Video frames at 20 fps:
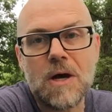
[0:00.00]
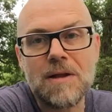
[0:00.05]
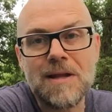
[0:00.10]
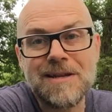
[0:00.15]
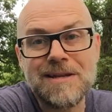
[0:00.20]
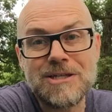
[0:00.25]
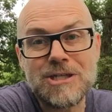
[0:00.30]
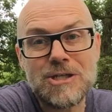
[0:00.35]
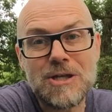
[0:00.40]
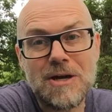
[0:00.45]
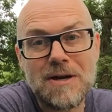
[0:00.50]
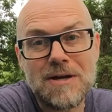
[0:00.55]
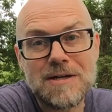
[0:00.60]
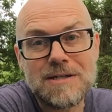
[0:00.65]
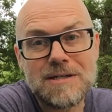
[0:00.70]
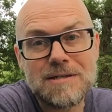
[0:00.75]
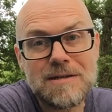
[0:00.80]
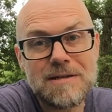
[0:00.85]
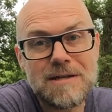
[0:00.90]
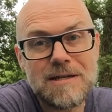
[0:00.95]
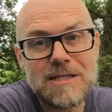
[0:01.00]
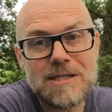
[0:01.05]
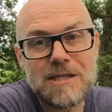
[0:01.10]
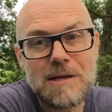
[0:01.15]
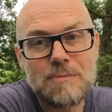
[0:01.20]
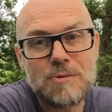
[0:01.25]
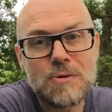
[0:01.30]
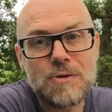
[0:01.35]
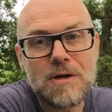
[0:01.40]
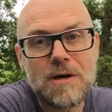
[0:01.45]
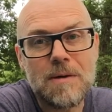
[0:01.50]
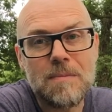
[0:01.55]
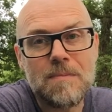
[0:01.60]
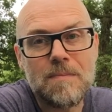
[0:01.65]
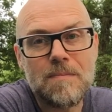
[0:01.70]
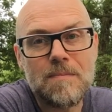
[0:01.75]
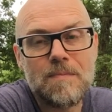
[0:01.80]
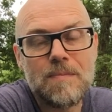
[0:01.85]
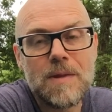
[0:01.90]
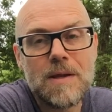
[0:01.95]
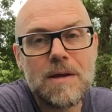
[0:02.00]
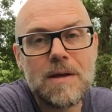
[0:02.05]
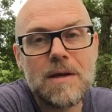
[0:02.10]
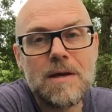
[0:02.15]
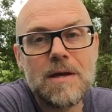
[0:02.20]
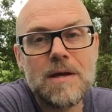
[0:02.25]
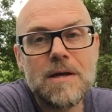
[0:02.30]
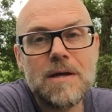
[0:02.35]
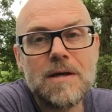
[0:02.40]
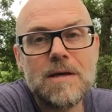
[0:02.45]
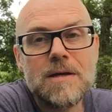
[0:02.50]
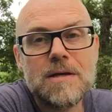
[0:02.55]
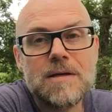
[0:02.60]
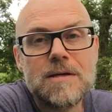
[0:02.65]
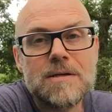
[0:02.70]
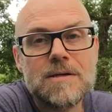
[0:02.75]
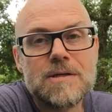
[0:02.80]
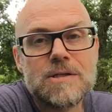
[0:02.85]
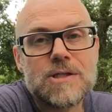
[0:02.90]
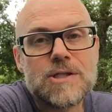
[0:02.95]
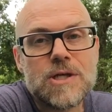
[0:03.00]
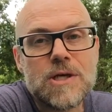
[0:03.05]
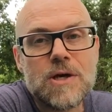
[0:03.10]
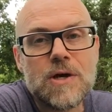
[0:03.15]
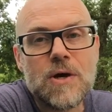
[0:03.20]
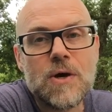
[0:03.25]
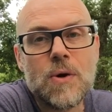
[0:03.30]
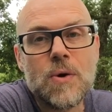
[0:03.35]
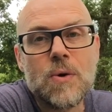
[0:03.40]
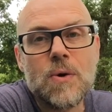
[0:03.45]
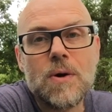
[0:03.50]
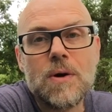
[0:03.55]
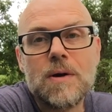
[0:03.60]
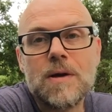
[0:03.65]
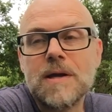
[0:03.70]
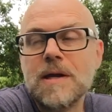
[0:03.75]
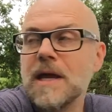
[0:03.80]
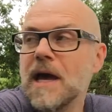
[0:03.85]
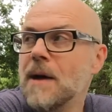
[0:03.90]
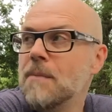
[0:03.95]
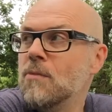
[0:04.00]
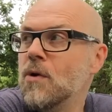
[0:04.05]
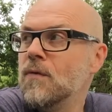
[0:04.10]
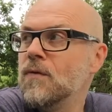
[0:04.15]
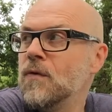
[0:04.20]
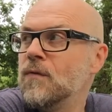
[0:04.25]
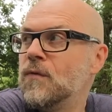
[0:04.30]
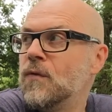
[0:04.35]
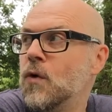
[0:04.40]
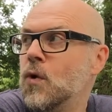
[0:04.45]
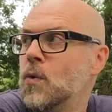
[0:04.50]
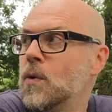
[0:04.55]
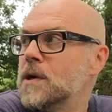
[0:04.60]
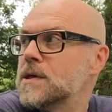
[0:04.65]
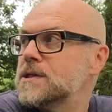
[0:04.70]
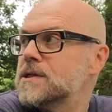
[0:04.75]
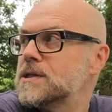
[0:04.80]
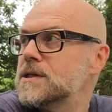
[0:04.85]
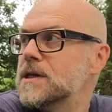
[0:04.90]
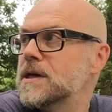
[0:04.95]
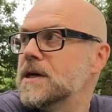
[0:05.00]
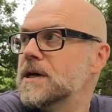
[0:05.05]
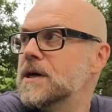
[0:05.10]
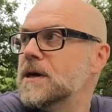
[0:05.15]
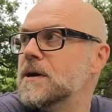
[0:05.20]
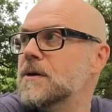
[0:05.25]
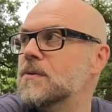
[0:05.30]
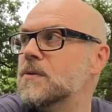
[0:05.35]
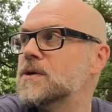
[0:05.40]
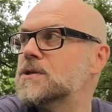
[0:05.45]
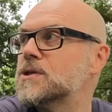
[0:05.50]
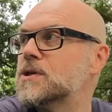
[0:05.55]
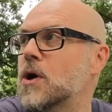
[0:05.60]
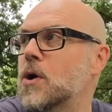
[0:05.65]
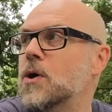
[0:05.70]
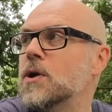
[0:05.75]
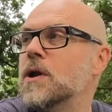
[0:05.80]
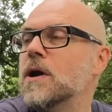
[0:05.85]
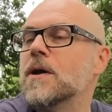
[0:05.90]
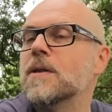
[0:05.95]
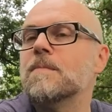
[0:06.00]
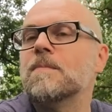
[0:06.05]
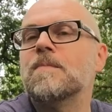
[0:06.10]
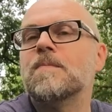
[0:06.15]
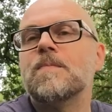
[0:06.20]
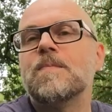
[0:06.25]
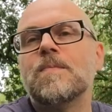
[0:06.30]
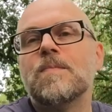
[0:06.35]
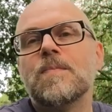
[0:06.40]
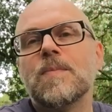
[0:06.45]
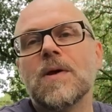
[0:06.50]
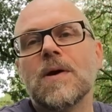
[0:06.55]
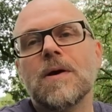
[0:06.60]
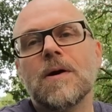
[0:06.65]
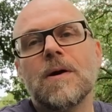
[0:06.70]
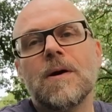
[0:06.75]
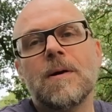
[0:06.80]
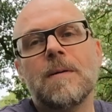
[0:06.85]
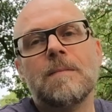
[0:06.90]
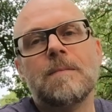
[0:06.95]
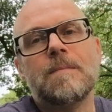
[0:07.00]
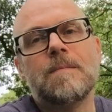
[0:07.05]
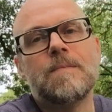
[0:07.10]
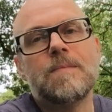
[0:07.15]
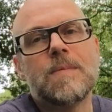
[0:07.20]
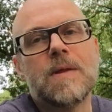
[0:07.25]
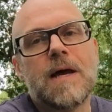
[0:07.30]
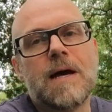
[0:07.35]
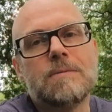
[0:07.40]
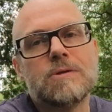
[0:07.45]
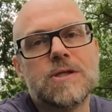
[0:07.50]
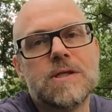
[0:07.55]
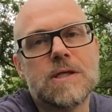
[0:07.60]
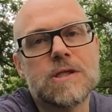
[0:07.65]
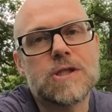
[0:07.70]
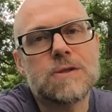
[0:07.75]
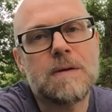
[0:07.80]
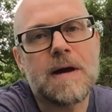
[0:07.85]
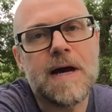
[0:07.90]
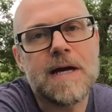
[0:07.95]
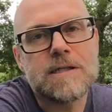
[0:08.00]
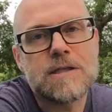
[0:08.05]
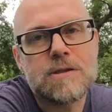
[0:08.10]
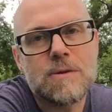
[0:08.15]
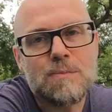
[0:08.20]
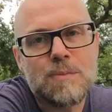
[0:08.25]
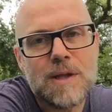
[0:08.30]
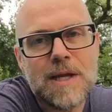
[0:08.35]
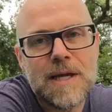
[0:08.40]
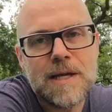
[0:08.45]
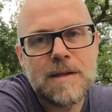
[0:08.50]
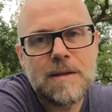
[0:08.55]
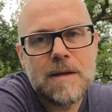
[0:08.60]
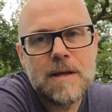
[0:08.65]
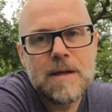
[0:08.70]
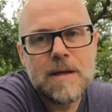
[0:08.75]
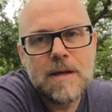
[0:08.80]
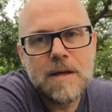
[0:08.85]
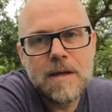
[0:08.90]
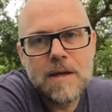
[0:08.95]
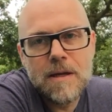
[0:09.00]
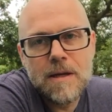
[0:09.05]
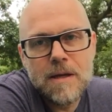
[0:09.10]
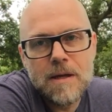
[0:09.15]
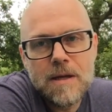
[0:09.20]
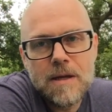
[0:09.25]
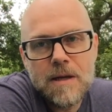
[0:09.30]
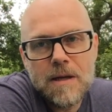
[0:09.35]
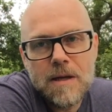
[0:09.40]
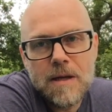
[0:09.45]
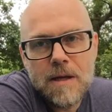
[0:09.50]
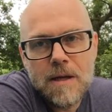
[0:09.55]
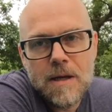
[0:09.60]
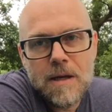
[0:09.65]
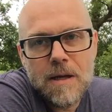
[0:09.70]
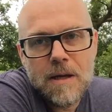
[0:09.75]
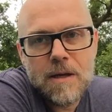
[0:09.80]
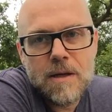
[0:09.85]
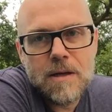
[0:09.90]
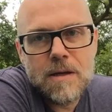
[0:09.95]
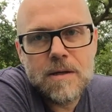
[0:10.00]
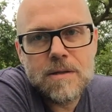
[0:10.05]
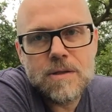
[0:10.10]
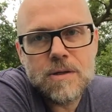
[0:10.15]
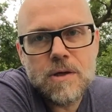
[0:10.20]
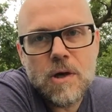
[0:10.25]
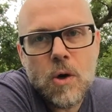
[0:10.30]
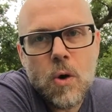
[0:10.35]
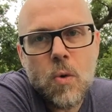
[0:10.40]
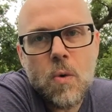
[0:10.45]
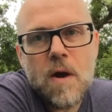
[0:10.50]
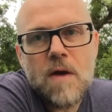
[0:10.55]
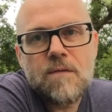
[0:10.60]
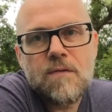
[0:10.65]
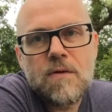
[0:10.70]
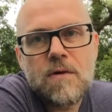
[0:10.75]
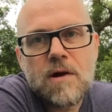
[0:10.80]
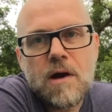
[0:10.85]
in the stars. It's up to come. So yeah, moving forward, what's going on? I'm still trying to plan to go away for a